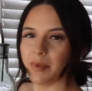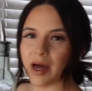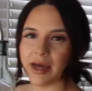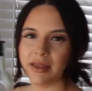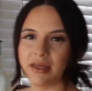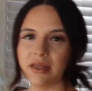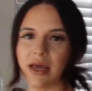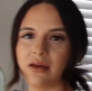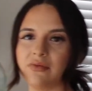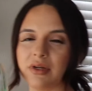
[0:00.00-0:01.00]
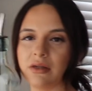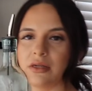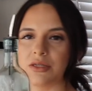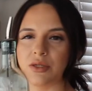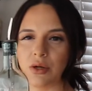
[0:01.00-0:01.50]
buy the like
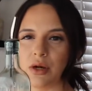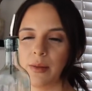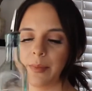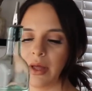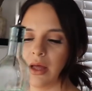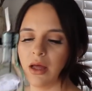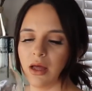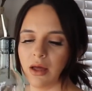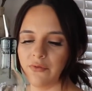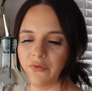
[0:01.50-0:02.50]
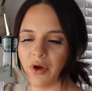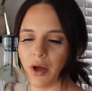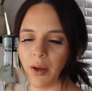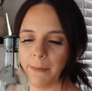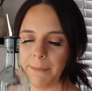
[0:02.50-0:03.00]
vanilla syrup
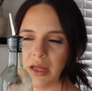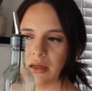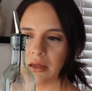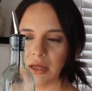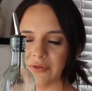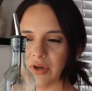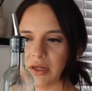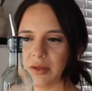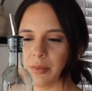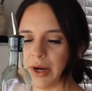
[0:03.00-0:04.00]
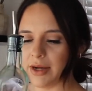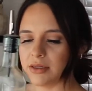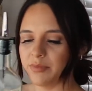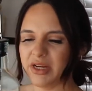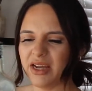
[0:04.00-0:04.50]
from, I forgot the
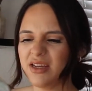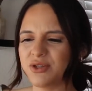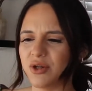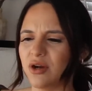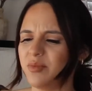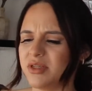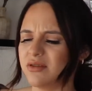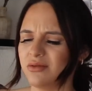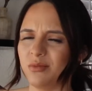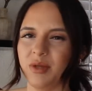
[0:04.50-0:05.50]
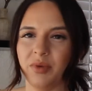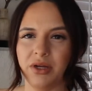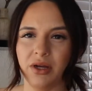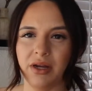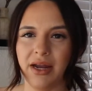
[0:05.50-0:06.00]
brand, but any syrup is normally pretty
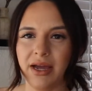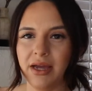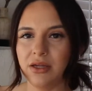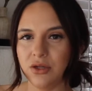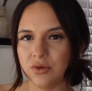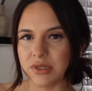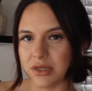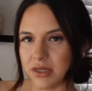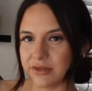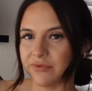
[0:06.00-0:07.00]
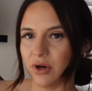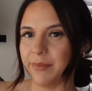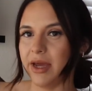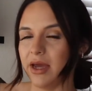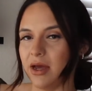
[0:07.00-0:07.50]
good, and I use these for
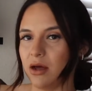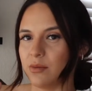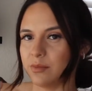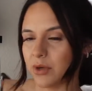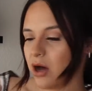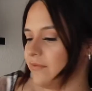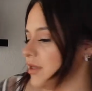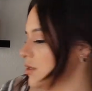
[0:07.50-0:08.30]
my coffee